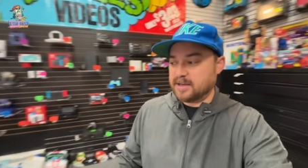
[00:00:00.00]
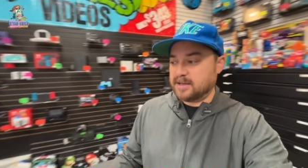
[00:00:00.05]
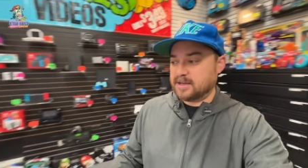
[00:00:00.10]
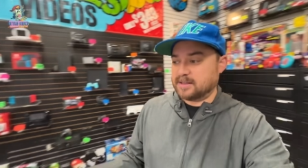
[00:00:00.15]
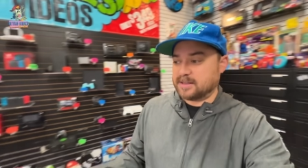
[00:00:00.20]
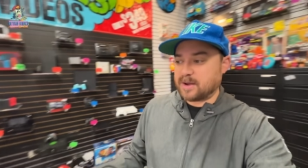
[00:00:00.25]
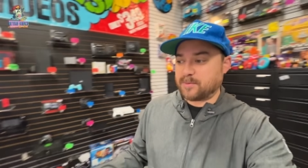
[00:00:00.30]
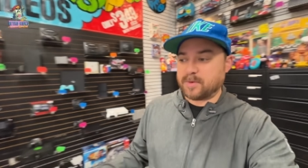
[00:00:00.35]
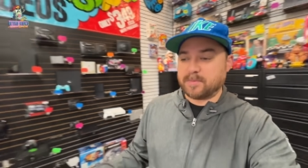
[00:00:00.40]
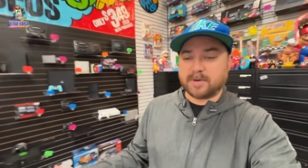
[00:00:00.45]

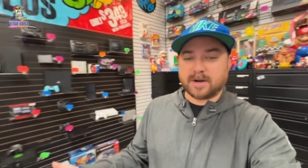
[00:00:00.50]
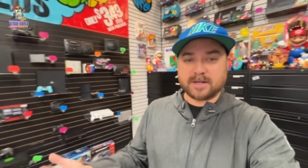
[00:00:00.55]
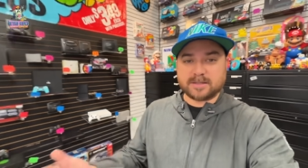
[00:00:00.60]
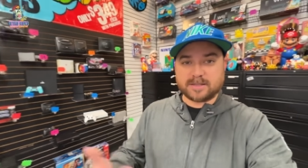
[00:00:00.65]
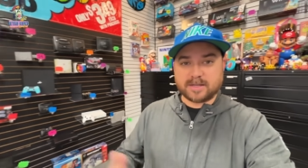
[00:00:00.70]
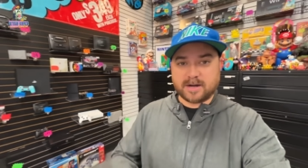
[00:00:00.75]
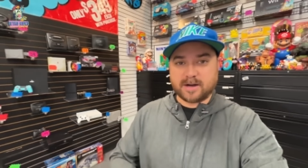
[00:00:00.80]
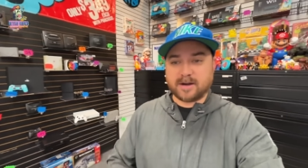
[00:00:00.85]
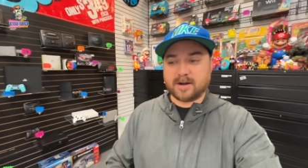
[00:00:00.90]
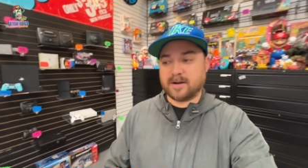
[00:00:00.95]
that we
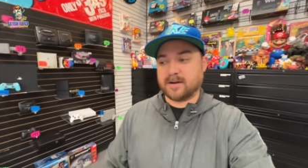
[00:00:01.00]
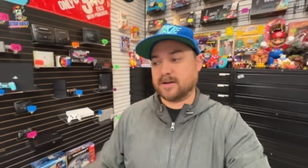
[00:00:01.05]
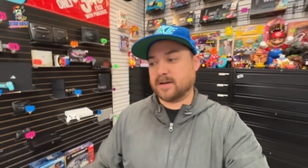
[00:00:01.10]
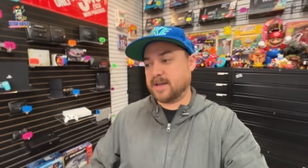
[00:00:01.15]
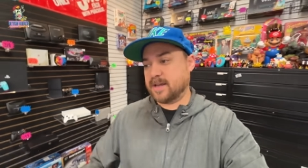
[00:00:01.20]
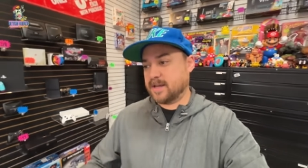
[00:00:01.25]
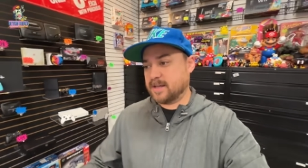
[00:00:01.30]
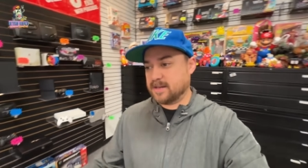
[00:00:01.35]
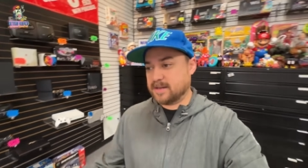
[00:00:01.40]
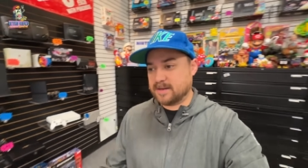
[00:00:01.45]
bought there,
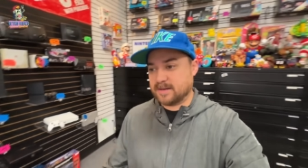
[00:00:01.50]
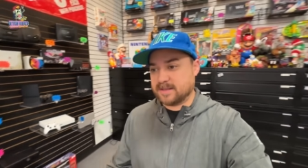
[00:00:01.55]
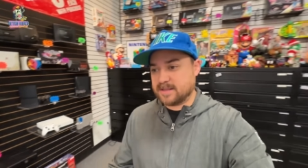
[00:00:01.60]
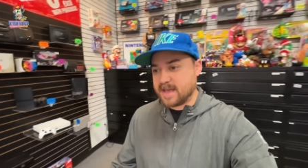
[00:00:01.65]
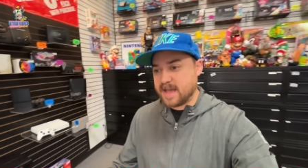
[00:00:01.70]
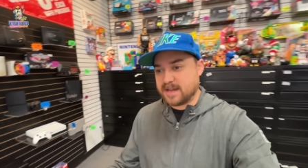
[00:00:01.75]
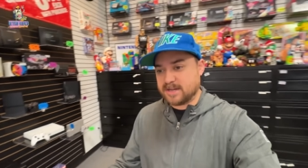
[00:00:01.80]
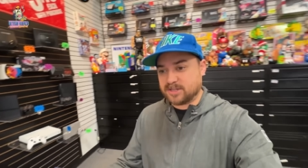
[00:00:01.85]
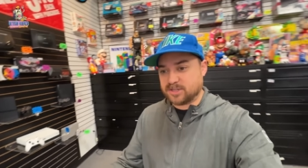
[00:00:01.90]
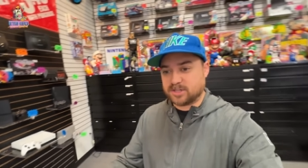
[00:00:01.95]
and
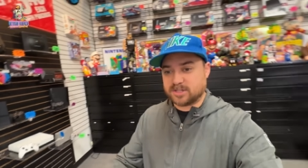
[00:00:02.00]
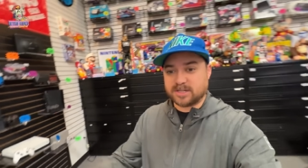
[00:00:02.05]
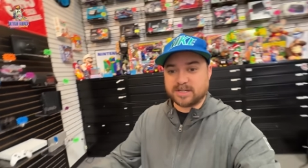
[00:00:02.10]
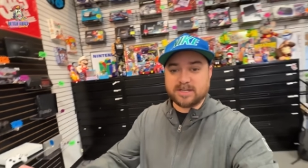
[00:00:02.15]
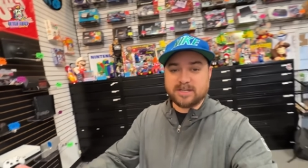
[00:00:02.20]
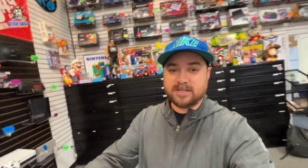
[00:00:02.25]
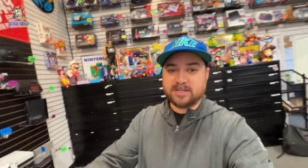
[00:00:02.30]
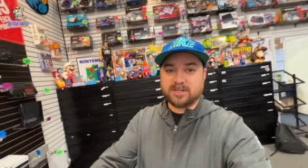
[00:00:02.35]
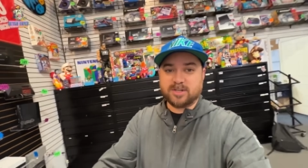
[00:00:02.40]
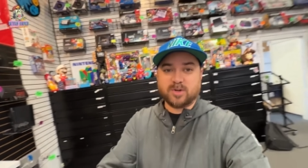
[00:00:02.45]
that is just
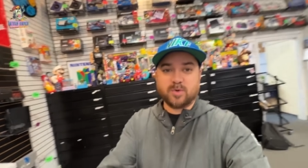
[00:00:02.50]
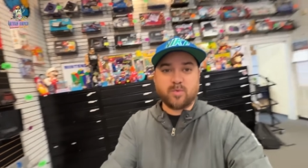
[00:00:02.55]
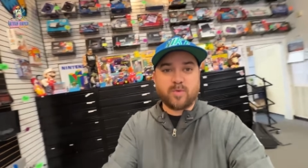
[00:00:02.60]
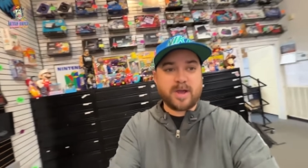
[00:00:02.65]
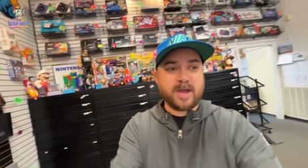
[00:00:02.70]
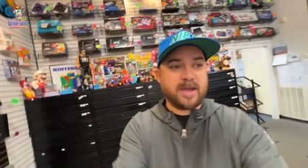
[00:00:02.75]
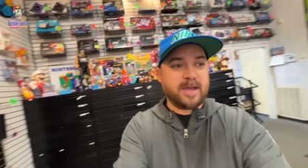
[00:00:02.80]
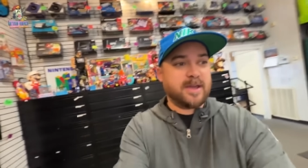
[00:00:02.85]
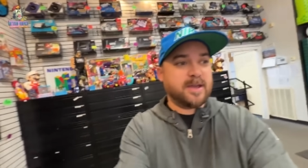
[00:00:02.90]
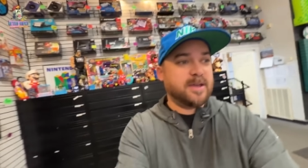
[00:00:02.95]
an easier
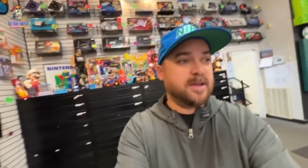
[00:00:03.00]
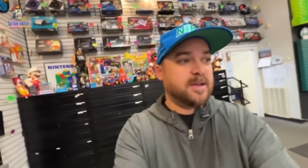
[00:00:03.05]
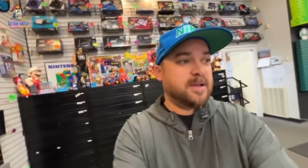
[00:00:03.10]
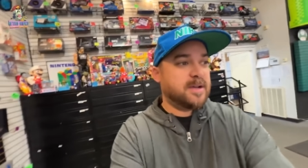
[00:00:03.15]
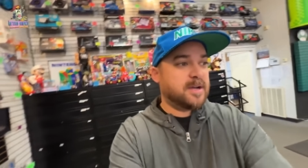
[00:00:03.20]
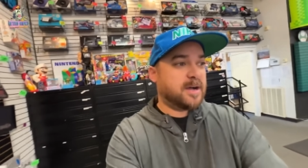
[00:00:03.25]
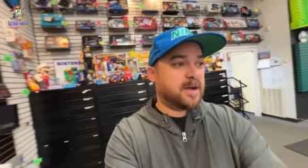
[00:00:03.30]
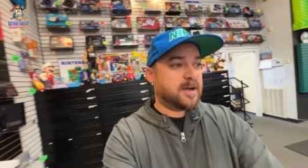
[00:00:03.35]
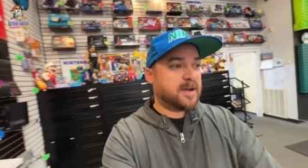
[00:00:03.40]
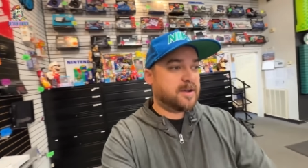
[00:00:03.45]
way,
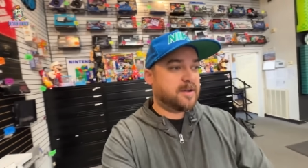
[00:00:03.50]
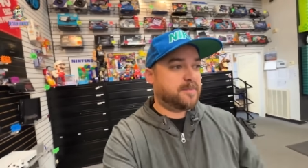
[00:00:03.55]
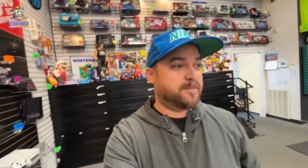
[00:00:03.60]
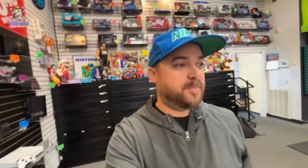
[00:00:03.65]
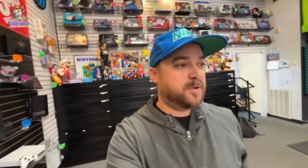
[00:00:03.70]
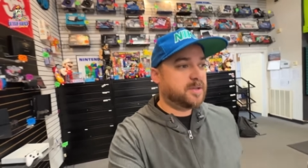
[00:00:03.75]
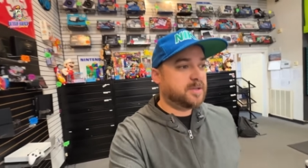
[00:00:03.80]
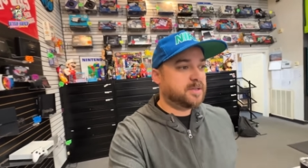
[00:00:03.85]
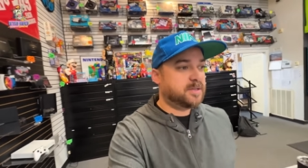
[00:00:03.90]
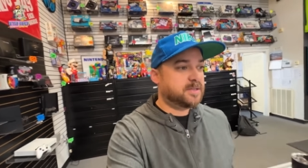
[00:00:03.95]

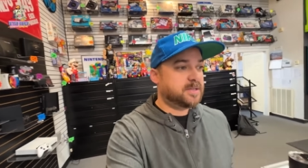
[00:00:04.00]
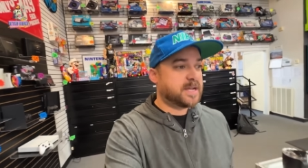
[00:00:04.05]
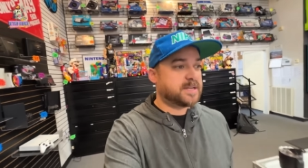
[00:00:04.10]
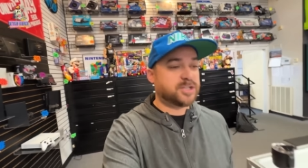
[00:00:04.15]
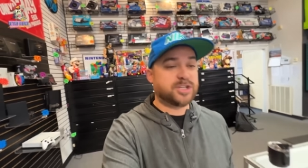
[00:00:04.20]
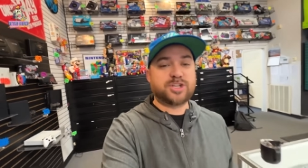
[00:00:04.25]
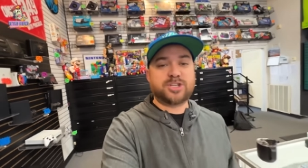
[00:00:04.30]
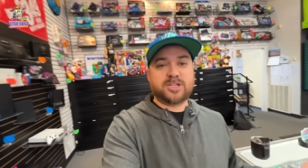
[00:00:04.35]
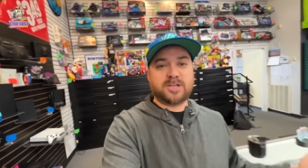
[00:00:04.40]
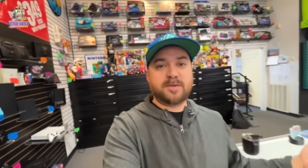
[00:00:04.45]
um,
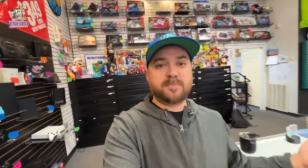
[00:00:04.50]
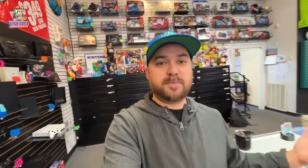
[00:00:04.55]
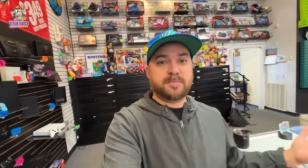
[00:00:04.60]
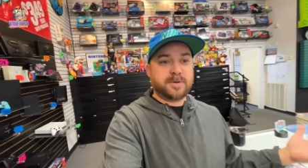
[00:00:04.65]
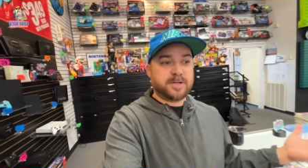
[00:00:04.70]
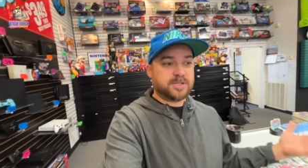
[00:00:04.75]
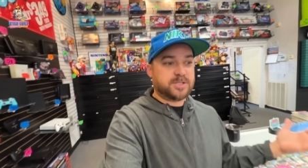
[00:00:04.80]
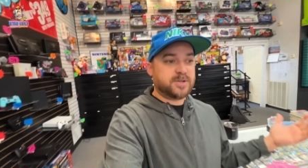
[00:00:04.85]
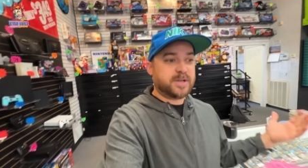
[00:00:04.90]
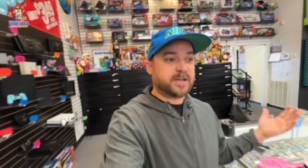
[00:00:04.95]
not to ship,
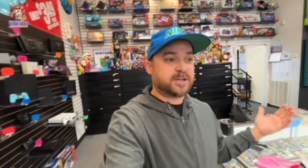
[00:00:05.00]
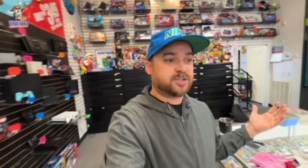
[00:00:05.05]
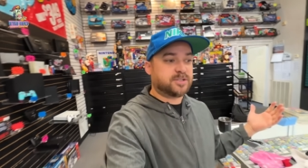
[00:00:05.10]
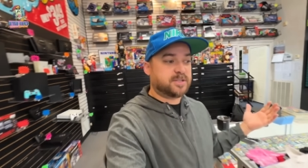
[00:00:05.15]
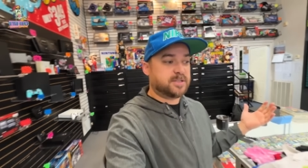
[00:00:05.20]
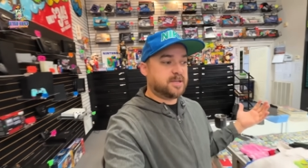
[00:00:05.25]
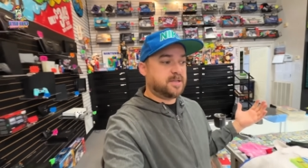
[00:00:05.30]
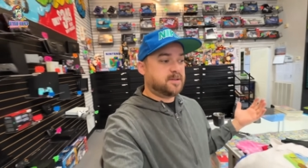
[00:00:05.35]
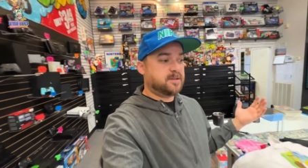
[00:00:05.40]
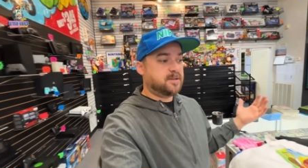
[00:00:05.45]
but to
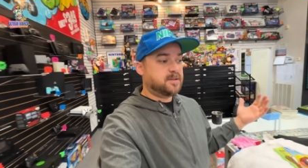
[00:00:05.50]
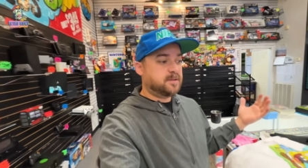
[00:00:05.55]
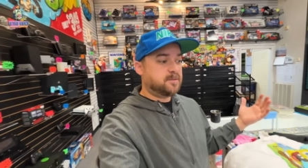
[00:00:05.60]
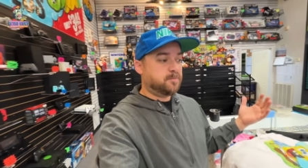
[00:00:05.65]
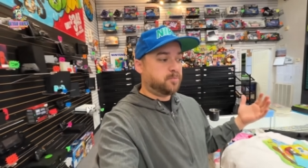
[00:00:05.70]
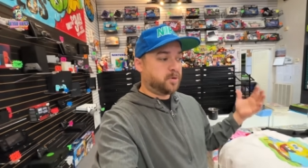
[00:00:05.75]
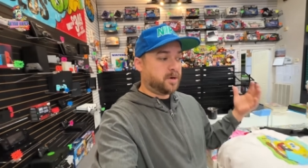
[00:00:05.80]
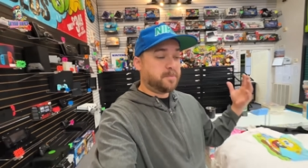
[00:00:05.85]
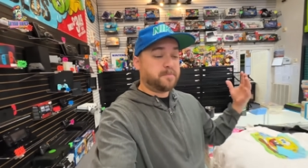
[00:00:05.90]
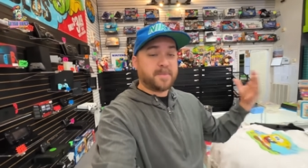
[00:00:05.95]
actually
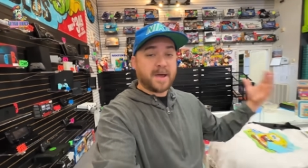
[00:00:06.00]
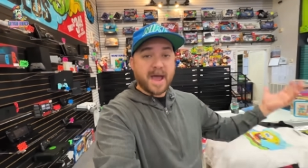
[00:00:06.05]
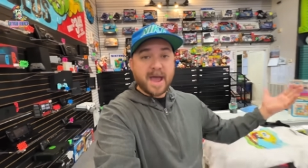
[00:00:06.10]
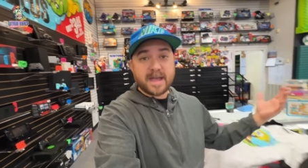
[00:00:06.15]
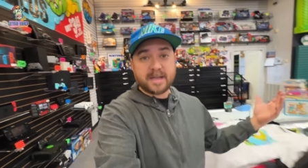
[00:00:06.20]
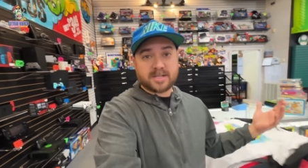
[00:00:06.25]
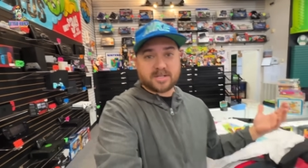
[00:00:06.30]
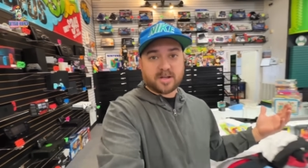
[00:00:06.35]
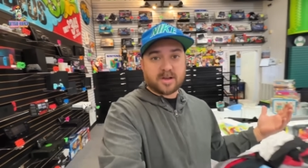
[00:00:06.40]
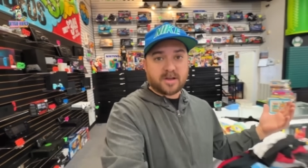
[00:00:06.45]
bring
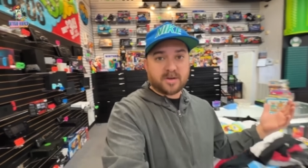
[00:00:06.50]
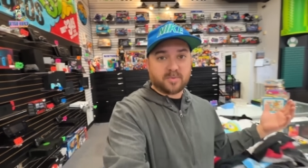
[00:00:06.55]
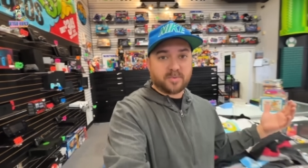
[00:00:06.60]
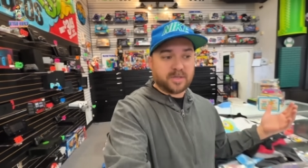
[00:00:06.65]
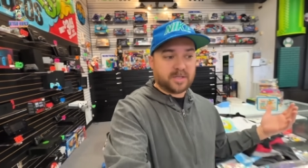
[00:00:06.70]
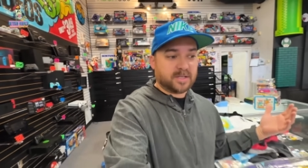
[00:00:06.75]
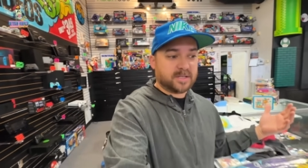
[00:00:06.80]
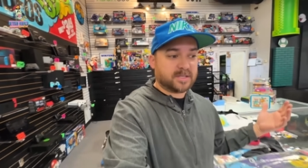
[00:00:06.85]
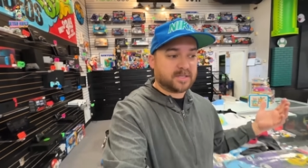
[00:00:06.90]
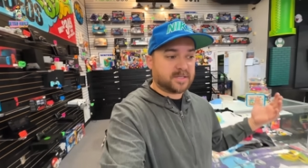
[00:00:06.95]
bags on
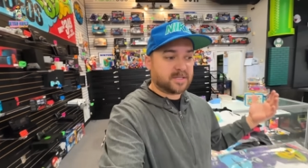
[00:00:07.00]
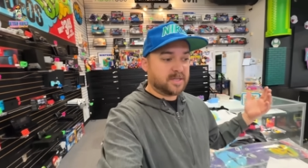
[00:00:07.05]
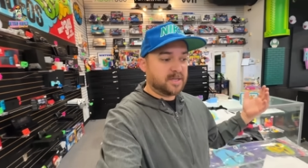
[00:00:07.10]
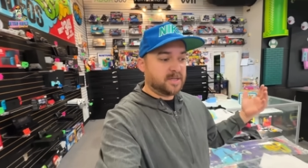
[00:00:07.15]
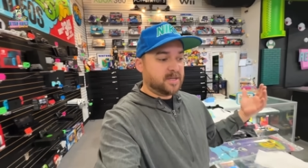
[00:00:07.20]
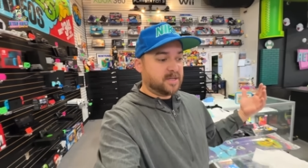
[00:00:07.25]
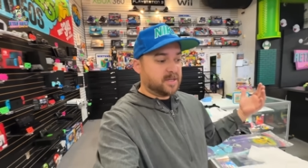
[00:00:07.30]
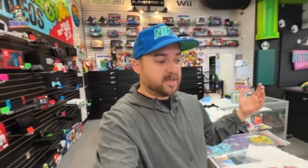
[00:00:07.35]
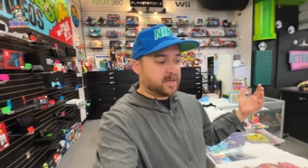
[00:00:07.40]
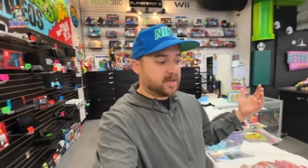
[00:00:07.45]
with us
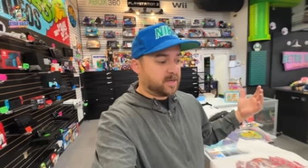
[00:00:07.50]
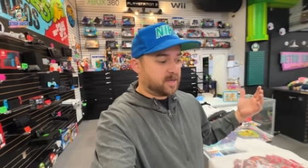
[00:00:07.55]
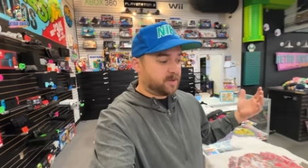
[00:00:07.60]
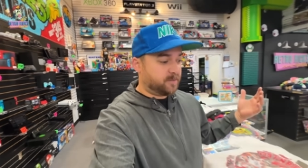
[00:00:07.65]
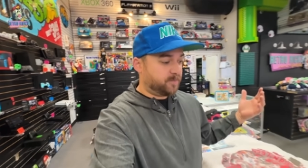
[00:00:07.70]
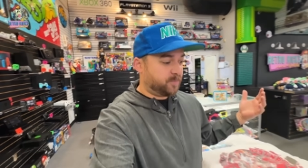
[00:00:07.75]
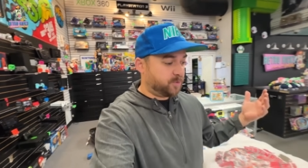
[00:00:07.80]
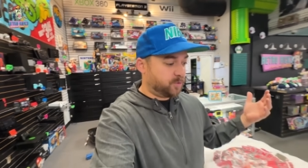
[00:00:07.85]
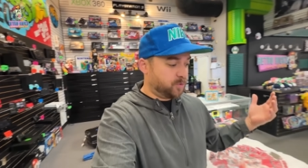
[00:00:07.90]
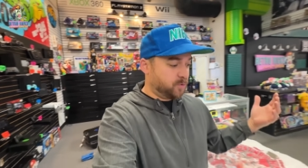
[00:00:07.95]

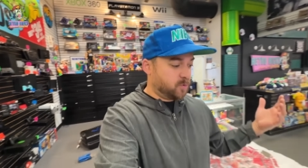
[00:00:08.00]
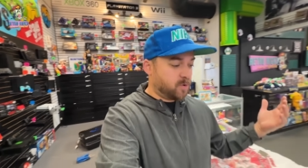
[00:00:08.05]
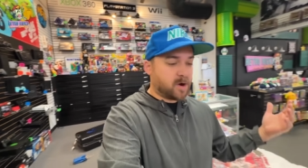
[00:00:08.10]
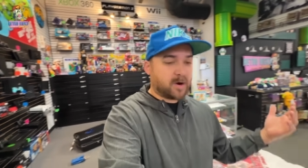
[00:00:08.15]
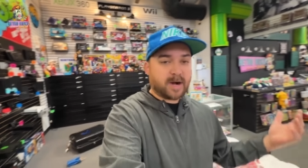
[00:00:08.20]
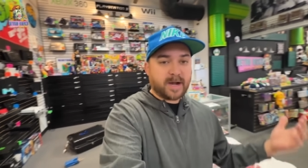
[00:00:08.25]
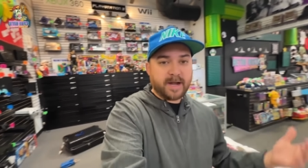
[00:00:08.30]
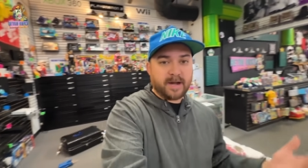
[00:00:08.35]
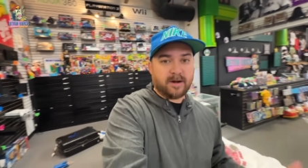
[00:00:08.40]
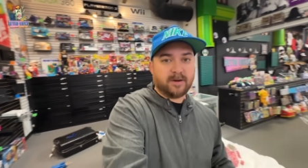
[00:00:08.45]
um, through
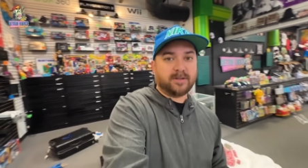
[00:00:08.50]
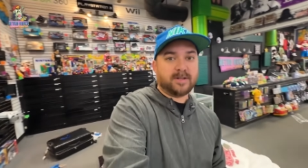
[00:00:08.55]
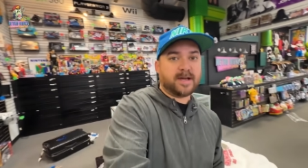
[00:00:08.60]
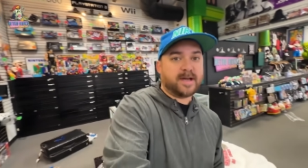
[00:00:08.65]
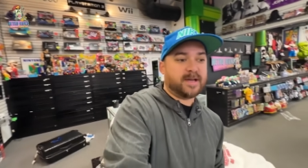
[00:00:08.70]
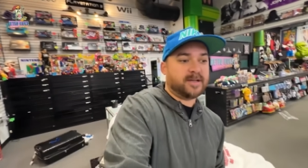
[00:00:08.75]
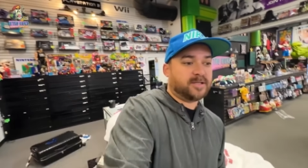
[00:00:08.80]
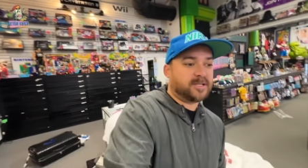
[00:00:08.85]
our airline.